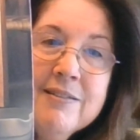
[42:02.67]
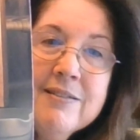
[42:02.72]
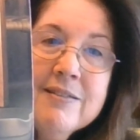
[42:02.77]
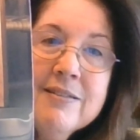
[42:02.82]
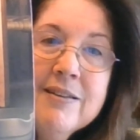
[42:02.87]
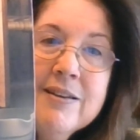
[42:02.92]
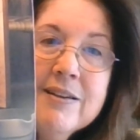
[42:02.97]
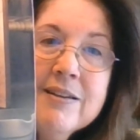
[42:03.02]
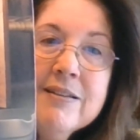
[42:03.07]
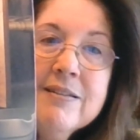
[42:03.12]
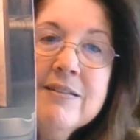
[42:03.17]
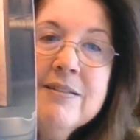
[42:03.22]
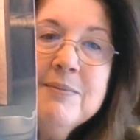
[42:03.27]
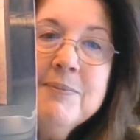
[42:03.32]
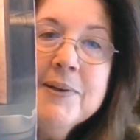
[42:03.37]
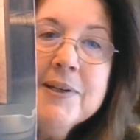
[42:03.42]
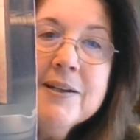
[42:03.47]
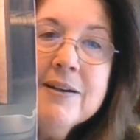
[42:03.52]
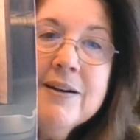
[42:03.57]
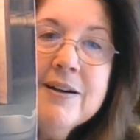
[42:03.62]
it's like, oh
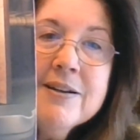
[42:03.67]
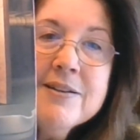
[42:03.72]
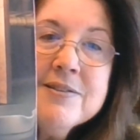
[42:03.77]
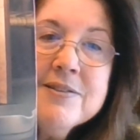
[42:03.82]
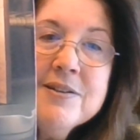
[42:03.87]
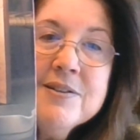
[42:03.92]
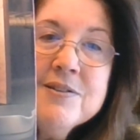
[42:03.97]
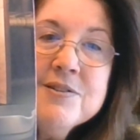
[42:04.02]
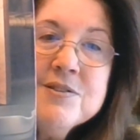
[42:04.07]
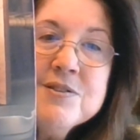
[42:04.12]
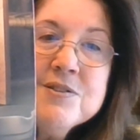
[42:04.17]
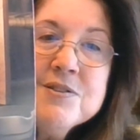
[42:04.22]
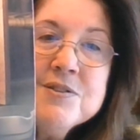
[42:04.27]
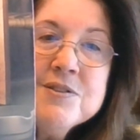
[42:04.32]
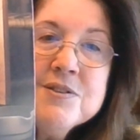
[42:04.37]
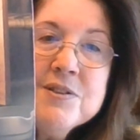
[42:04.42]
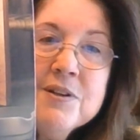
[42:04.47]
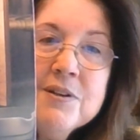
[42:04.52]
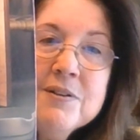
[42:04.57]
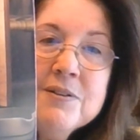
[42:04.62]
my gosh, that is
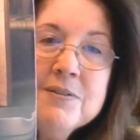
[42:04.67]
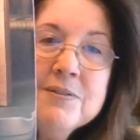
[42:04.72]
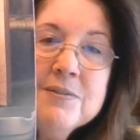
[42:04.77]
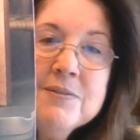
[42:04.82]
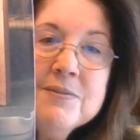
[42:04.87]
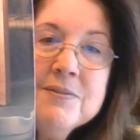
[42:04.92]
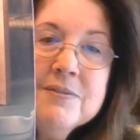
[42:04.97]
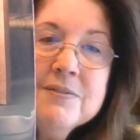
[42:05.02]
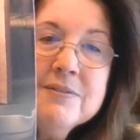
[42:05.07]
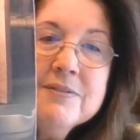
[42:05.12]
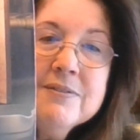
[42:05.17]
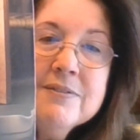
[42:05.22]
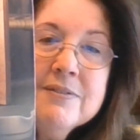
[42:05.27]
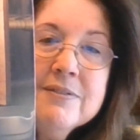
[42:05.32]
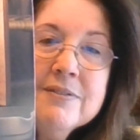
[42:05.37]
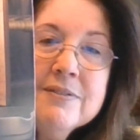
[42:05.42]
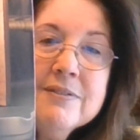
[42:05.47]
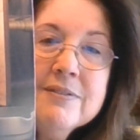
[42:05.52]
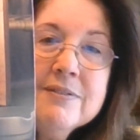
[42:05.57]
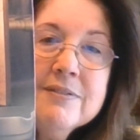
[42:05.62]
so
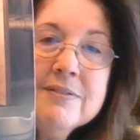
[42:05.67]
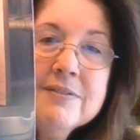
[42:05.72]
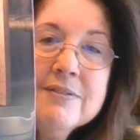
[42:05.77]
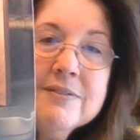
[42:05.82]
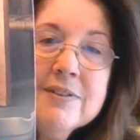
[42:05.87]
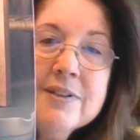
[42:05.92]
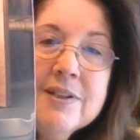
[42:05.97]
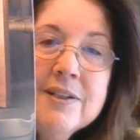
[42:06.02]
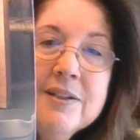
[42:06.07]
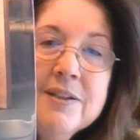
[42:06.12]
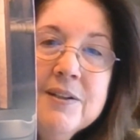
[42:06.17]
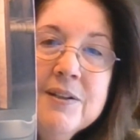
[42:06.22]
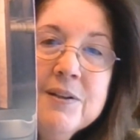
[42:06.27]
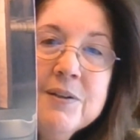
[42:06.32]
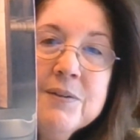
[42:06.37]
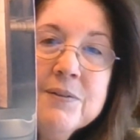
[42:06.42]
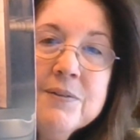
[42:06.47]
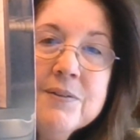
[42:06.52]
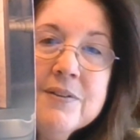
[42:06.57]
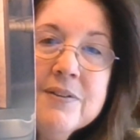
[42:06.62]

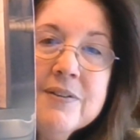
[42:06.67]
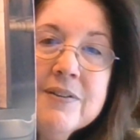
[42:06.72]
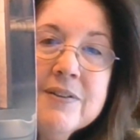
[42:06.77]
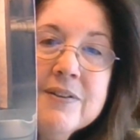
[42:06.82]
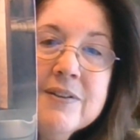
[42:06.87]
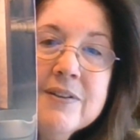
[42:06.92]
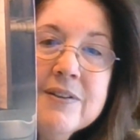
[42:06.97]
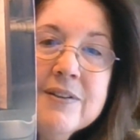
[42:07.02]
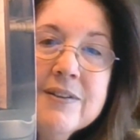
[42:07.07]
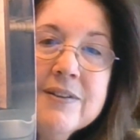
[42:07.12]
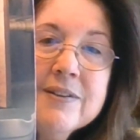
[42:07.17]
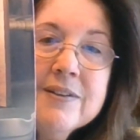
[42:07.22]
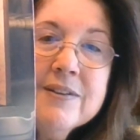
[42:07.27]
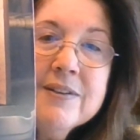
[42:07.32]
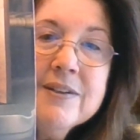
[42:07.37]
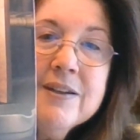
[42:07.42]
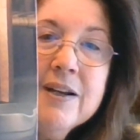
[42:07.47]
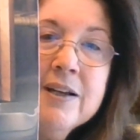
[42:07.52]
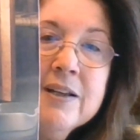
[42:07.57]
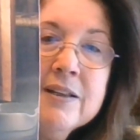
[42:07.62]
cute.
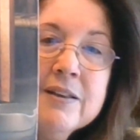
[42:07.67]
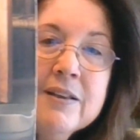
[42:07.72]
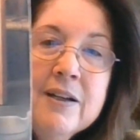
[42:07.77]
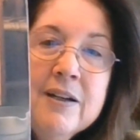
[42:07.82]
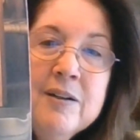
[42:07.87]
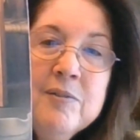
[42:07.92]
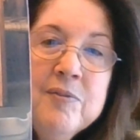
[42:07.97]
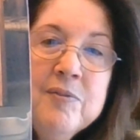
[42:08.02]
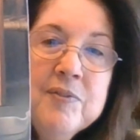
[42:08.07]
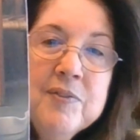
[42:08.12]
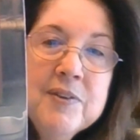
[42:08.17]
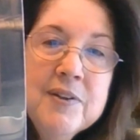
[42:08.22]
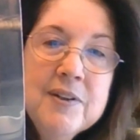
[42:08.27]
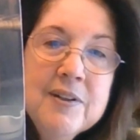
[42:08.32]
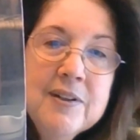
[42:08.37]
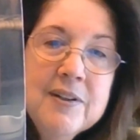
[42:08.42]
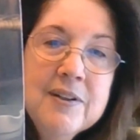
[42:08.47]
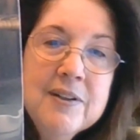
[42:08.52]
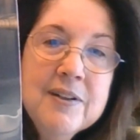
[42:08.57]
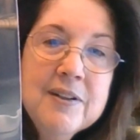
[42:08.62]
I love
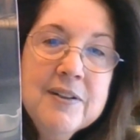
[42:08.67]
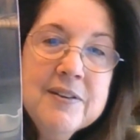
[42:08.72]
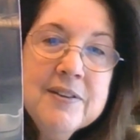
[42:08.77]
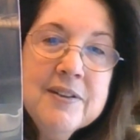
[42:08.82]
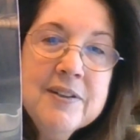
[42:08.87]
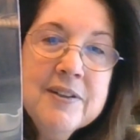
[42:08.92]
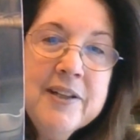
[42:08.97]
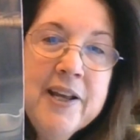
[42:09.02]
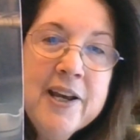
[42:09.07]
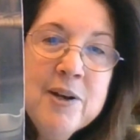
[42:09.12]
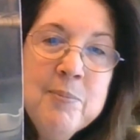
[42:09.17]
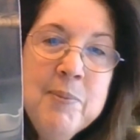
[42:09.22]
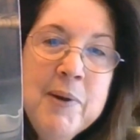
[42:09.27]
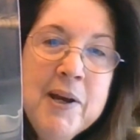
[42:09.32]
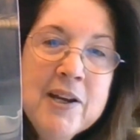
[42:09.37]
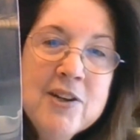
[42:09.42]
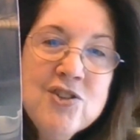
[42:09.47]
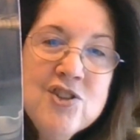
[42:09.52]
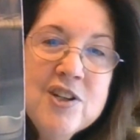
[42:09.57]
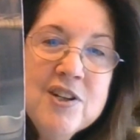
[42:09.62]
the ladder
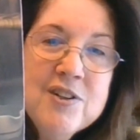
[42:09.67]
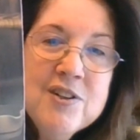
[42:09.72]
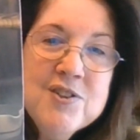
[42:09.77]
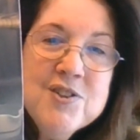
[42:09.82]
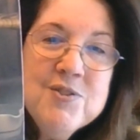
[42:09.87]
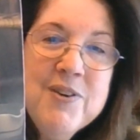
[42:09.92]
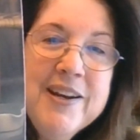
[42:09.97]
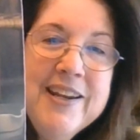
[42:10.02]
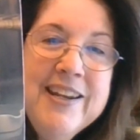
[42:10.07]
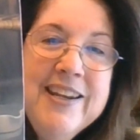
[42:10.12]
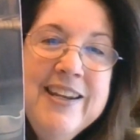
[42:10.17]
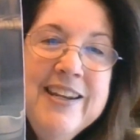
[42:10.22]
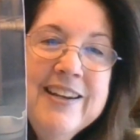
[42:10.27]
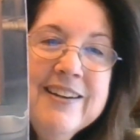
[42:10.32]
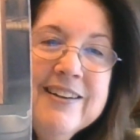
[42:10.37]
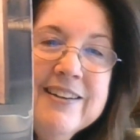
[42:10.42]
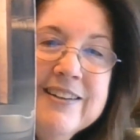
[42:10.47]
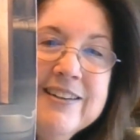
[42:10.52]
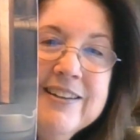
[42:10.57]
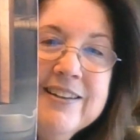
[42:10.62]
back chairs right
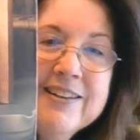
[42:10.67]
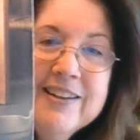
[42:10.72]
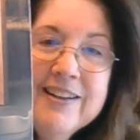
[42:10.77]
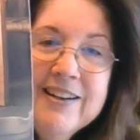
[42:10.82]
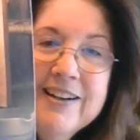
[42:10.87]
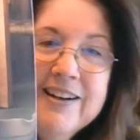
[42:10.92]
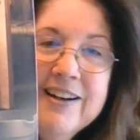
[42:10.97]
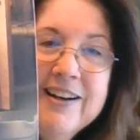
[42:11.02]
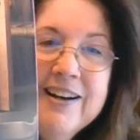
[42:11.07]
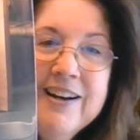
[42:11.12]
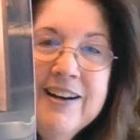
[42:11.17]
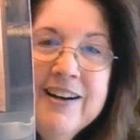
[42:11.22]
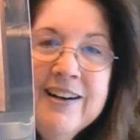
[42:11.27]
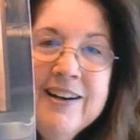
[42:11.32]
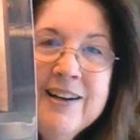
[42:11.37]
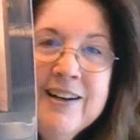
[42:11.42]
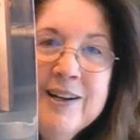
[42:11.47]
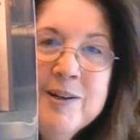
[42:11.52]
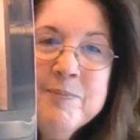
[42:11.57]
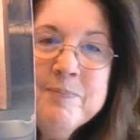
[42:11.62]
here.
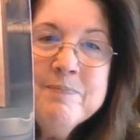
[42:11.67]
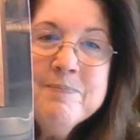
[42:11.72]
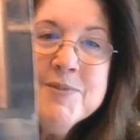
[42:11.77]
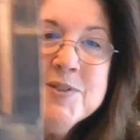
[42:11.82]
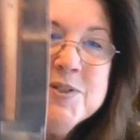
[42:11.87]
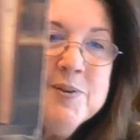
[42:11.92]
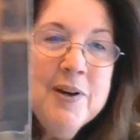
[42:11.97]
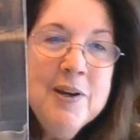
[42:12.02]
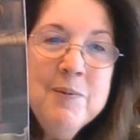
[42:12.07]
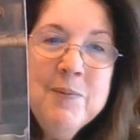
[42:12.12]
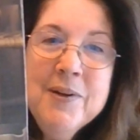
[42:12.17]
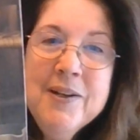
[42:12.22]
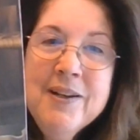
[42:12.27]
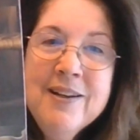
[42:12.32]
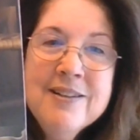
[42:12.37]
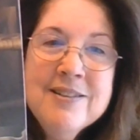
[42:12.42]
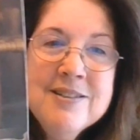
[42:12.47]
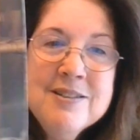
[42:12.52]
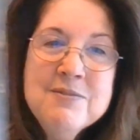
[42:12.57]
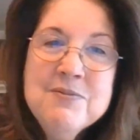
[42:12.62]
So I went
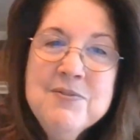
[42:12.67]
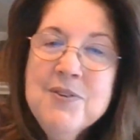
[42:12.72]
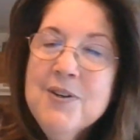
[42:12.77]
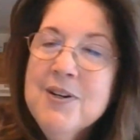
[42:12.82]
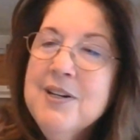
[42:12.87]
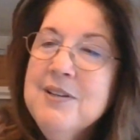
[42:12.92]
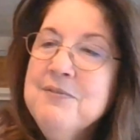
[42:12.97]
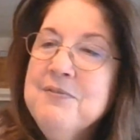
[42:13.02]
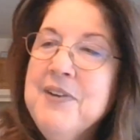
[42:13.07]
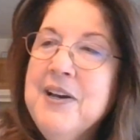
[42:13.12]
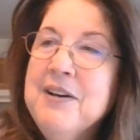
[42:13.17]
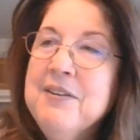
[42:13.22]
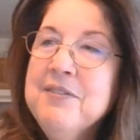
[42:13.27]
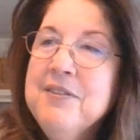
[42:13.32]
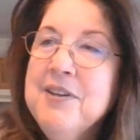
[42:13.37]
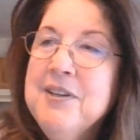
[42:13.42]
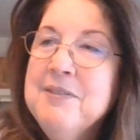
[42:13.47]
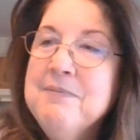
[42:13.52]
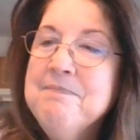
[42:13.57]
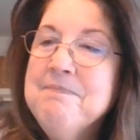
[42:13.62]
hunting for it and found
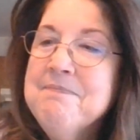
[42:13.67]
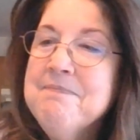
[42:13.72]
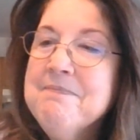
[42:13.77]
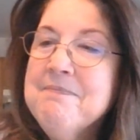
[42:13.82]
it.